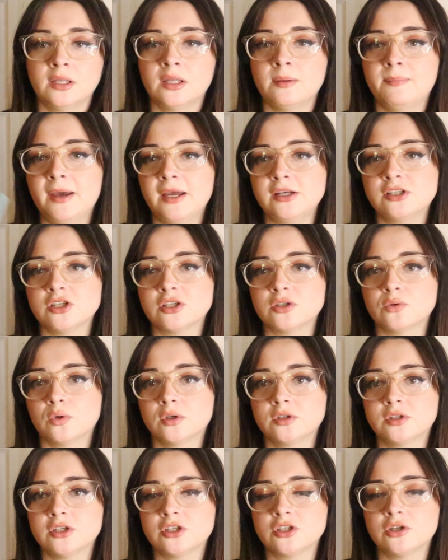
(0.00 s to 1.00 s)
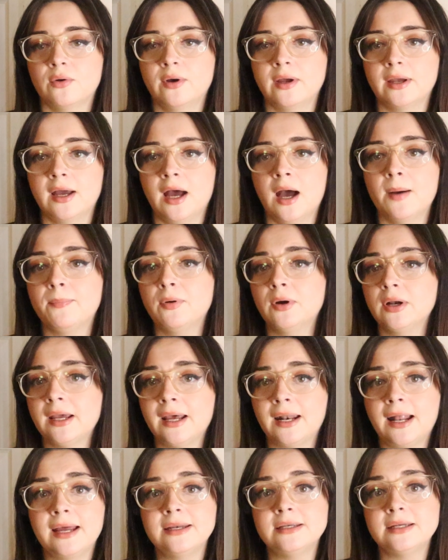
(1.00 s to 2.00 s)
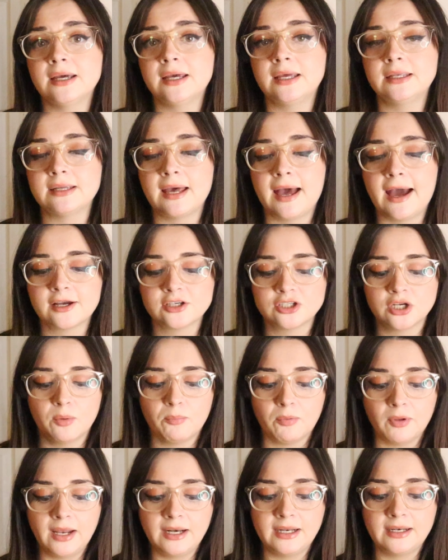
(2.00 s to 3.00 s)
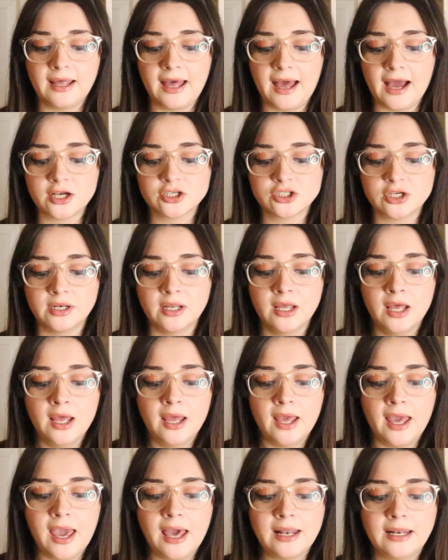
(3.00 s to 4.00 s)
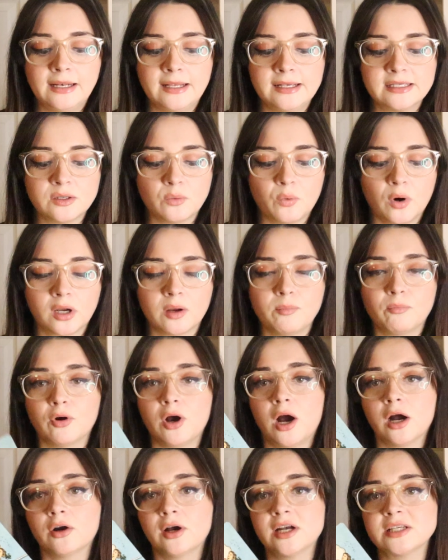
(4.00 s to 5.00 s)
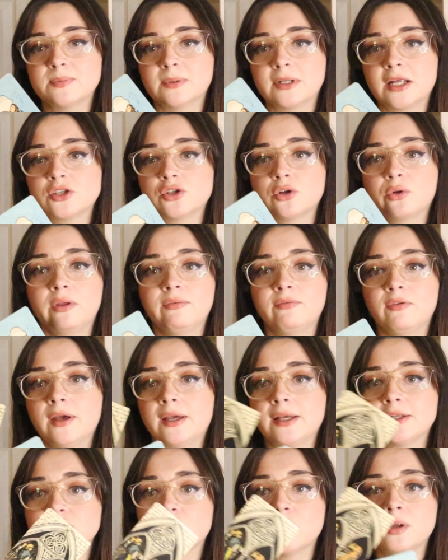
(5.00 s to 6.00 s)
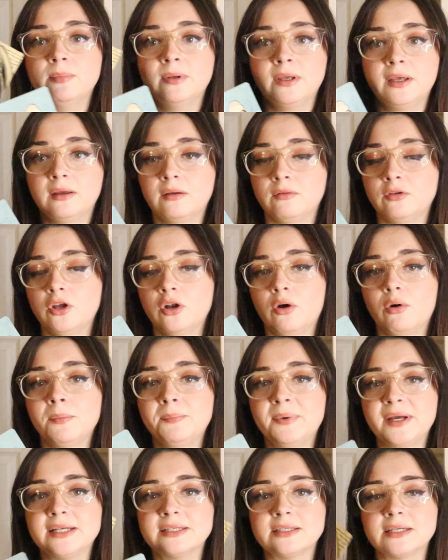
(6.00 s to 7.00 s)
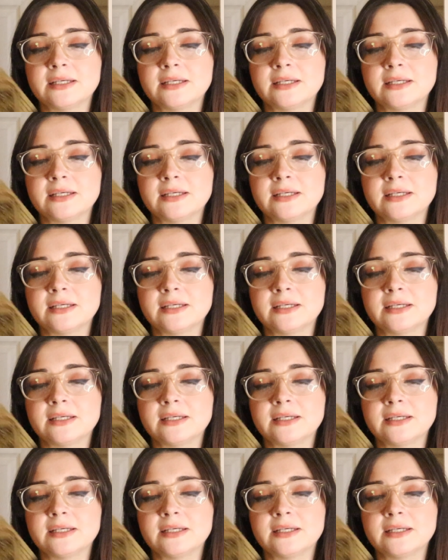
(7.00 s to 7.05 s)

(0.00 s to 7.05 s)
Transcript: The Page of Swords is showing up, putting an idea into action, a plan into action, and it is a work in progress, but I truly feel like it's going to be, you know, a big